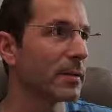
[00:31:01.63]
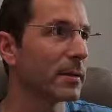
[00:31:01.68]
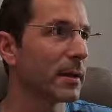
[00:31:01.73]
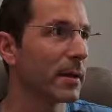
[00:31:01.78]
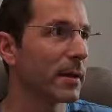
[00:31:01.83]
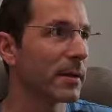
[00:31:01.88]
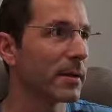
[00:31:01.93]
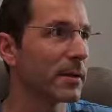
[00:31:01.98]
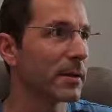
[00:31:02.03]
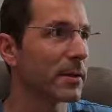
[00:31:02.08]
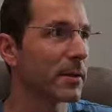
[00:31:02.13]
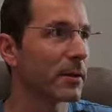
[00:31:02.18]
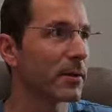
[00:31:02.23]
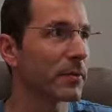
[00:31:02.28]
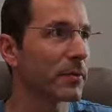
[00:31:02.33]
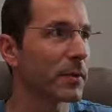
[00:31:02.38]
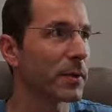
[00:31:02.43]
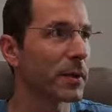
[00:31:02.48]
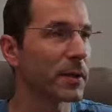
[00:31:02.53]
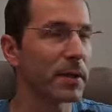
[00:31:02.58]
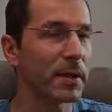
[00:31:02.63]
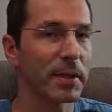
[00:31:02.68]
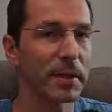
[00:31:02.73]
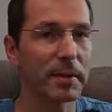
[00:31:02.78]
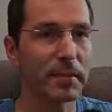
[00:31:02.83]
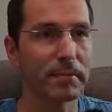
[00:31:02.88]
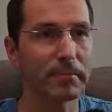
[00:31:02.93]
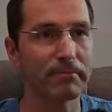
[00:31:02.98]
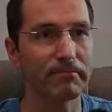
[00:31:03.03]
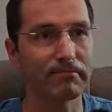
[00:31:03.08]
it's not
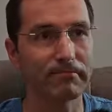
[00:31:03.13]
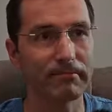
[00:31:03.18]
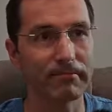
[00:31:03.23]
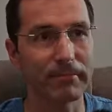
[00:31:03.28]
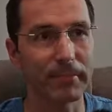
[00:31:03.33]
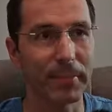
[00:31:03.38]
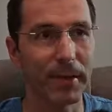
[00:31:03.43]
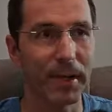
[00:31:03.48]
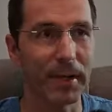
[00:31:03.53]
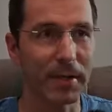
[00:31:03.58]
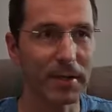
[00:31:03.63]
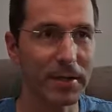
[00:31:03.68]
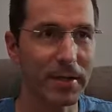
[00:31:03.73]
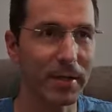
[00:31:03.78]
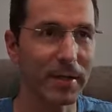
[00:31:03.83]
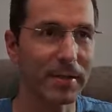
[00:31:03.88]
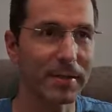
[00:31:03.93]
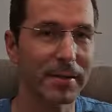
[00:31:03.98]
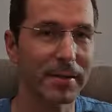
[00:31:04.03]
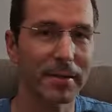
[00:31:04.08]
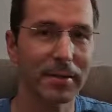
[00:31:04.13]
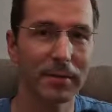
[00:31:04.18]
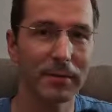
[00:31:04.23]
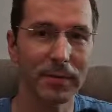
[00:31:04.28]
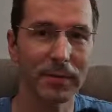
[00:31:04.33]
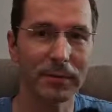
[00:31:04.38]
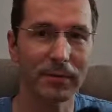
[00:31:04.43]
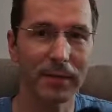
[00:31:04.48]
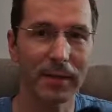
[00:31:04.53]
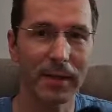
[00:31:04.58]
really big chance that you
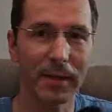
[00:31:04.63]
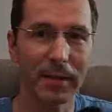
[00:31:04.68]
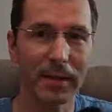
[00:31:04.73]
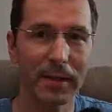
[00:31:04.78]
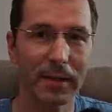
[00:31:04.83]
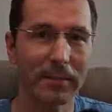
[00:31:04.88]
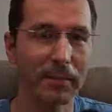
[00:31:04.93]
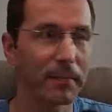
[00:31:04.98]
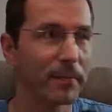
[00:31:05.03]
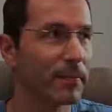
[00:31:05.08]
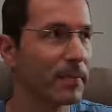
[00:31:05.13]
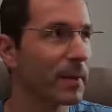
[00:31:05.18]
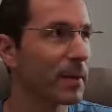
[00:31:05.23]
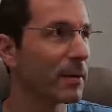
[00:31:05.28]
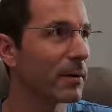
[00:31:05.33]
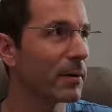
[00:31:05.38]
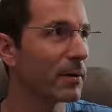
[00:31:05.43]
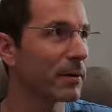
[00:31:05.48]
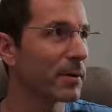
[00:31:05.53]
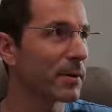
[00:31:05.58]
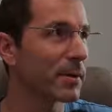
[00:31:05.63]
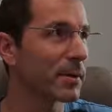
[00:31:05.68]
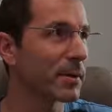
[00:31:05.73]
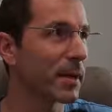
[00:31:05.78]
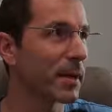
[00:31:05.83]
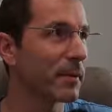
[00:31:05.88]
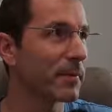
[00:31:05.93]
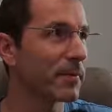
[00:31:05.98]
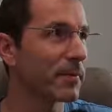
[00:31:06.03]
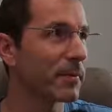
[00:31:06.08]
will find him on the
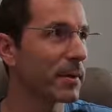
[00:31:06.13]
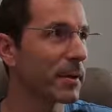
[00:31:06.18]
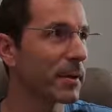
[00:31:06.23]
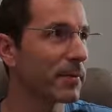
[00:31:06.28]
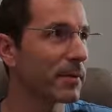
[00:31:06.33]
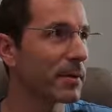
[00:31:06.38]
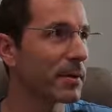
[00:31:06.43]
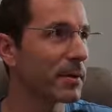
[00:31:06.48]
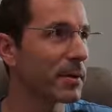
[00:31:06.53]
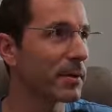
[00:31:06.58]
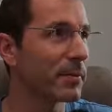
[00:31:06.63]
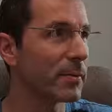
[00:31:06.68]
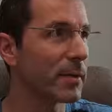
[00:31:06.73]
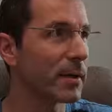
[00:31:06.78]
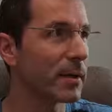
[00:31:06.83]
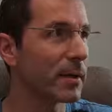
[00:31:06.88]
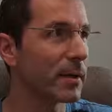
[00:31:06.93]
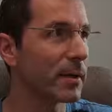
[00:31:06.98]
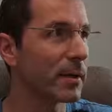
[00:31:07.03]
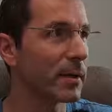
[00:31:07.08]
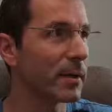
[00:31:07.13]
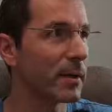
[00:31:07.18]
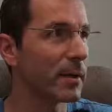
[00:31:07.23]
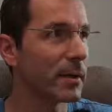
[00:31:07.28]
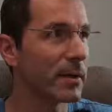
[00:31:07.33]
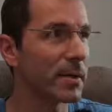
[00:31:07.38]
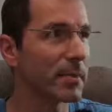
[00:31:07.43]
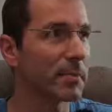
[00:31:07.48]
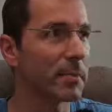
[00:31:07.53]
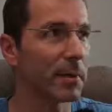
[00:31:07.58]
same frequency where
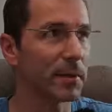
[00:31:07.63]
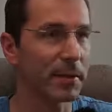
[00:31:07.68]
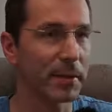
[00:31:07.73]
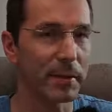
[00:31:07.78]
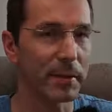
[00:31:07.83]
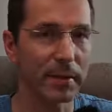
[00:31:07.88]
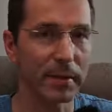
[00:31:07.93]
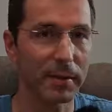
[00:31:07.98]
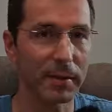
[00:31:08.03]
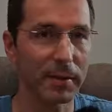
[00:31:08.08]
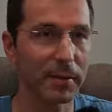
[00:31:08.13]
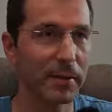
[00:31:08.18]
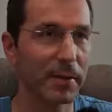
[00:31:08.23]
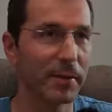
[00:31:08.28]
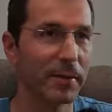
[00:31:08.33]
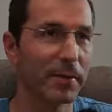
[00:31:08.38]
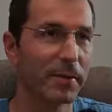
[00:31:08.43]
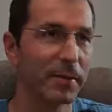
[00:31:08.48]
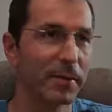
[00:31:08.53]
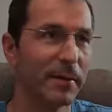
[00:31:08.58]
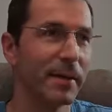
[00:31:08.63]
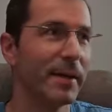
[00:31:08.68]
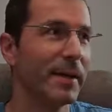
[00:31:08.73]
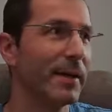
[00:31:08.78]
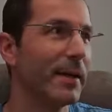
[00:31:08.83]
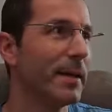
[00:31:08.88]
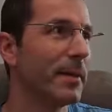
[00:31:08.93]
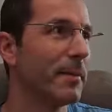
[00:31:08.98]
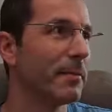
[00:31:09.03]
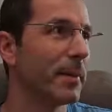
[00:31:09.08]
he spotted. So,
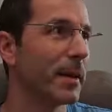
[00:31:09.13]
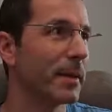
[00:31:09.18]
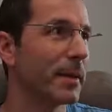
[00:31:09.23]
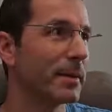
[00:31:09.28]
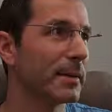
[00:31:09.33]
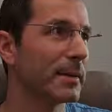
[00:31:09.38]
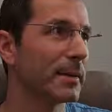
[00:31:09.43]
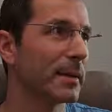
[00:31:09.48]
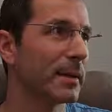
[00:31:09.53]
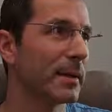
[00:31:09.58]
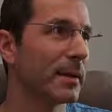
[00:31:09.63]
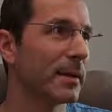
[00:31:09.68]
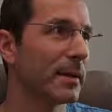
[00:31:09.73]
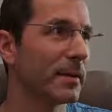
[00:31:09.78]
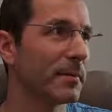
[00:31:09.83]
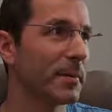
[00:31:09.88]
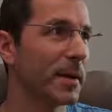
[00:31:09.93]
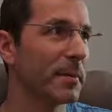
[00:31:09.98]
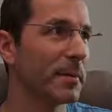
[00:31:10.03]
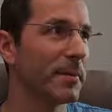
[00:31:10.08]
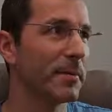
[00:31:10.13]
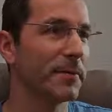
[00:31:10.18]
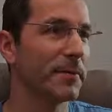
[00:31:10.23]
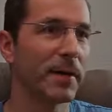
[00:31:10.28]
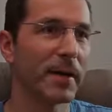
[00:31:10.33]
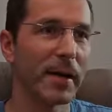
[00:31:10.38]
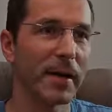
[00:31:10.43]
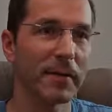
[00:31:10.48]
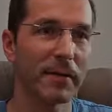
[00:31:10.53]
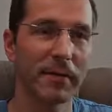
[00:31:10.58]
but maybe
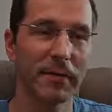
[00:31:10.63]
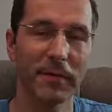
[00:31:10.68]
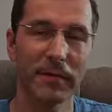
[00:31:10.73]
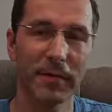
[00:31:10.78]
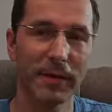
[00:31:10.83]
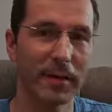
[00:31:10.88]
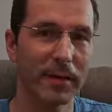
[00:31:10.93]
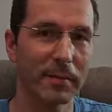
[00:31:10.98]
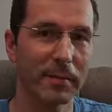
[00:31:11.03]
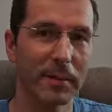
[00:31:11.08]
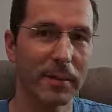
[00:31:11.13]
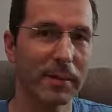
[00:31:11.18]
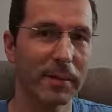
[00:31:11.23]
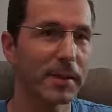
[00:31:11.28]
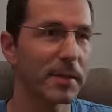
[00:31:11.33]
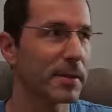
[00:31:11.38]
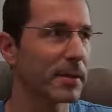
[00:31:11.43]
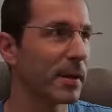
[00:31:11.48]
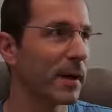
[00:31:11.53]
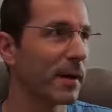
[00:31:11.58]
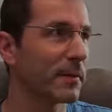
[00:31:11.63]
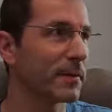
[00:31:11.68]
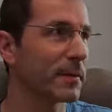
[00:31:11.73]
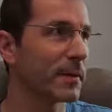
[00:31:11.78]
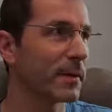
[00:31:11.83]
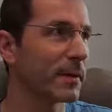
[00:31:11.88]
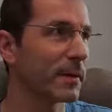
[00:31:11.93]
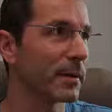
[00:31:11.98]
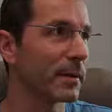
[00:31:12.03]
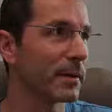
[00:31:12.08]
5-10 minutes
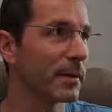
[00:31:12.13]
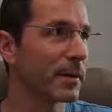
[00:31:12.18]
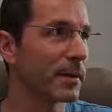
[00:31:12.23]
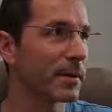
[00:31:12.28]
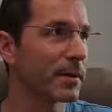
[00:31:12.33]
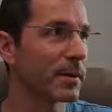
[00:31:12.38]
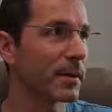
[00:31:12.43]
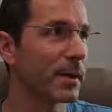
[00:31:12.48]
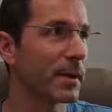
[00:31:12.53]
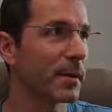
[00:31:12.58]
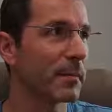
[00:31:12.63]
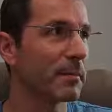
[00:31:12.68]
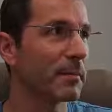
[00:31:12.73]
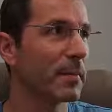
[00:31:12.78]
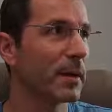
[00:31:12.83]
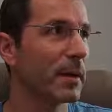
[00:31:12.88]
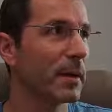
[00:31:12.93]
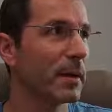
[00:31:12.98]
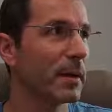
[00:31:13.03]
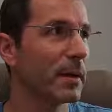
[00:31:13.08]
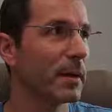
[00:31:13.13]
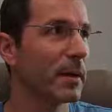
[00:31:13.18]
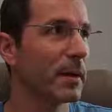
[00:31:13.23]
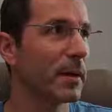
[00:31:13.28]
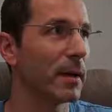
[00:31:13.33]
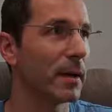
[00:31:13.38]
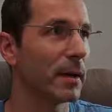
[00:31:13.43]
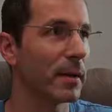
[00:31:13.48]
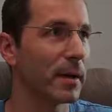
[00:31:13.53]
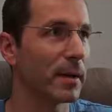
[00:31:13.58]
after this time,
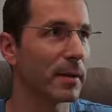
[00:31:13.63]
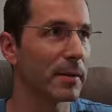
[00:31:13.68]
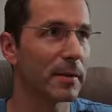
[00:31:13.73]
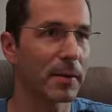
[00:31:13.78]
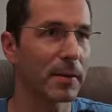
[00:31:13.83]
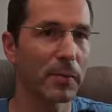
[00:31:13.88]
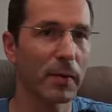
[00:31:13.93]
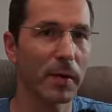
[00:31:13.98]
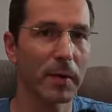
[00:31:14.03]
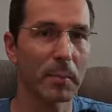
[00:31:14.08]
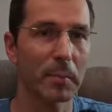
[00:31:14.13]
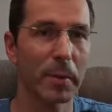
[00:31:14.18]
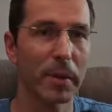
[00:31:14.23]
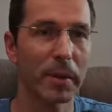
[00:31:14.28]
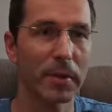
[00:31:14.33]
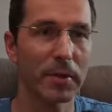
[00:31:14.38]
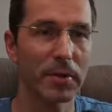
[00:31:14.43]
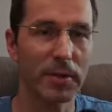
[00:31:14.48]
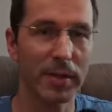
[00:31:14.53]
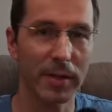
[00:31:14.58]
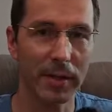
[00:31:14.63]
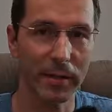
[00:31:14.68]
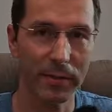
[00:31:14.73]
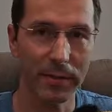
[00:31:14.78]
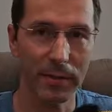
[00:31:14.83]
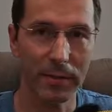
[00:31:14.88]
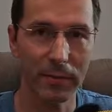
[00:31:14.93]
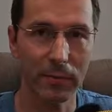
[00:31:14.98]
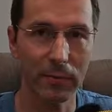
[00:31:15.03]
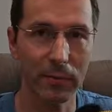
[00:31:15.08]
yeah, there is quite a big chance
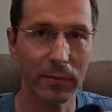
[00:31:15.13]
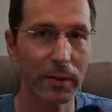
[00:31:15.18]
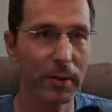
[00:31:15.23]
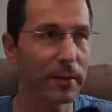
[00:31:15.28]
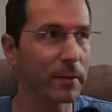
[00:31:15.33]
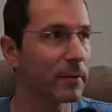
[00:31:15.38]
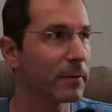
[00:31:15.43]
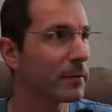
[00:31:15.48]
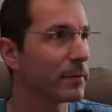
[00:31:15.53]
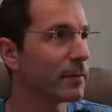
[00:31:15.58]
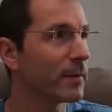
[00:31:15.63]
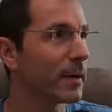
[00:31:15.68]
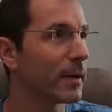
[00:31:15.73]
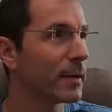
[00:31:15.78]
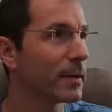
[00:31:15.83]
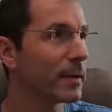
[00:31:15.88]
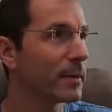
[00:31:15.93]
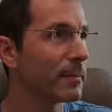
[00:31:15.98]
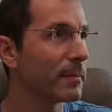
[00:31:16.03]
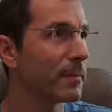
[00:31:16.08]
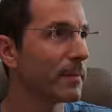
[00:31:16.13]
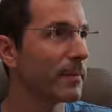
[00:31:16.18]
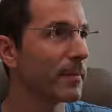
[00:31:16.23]
that you will find him